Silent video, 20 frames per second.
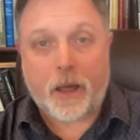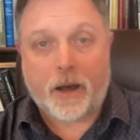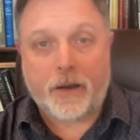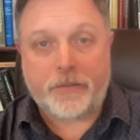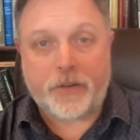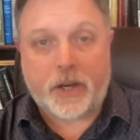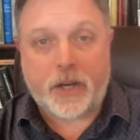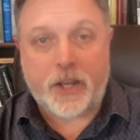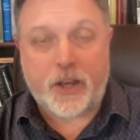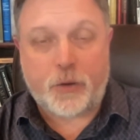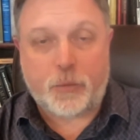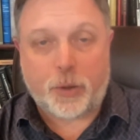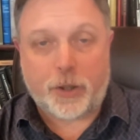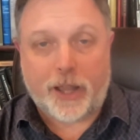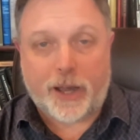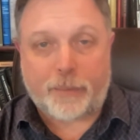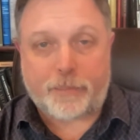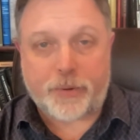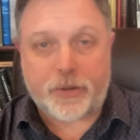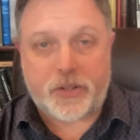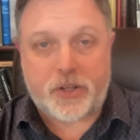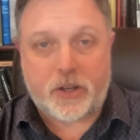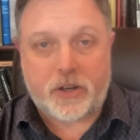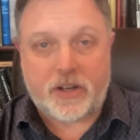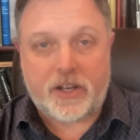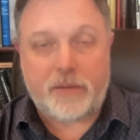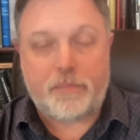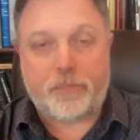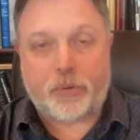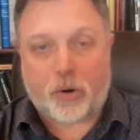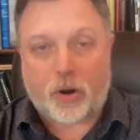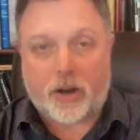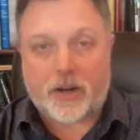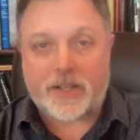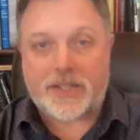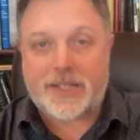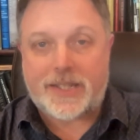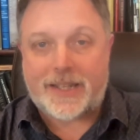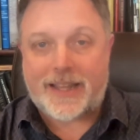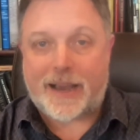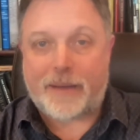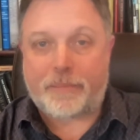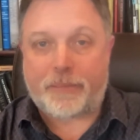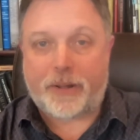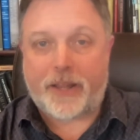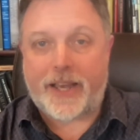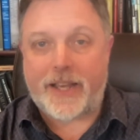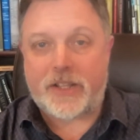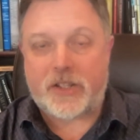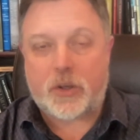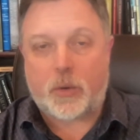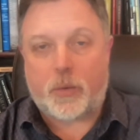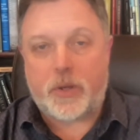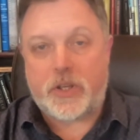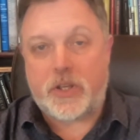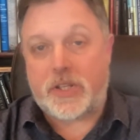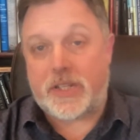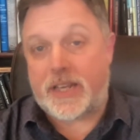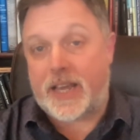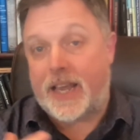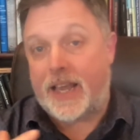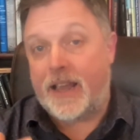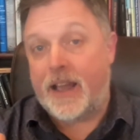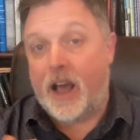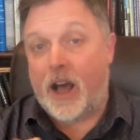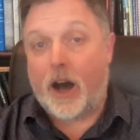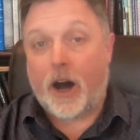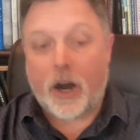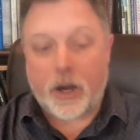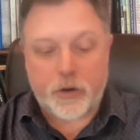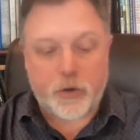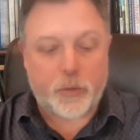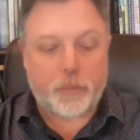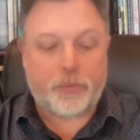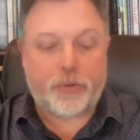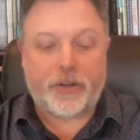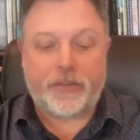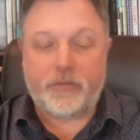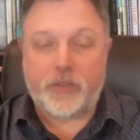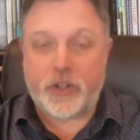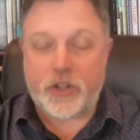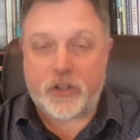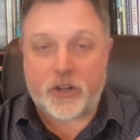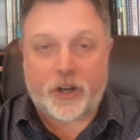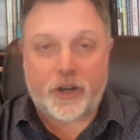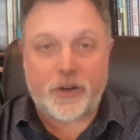of unequal opportunity brought us to that place. So when you say underprivileged,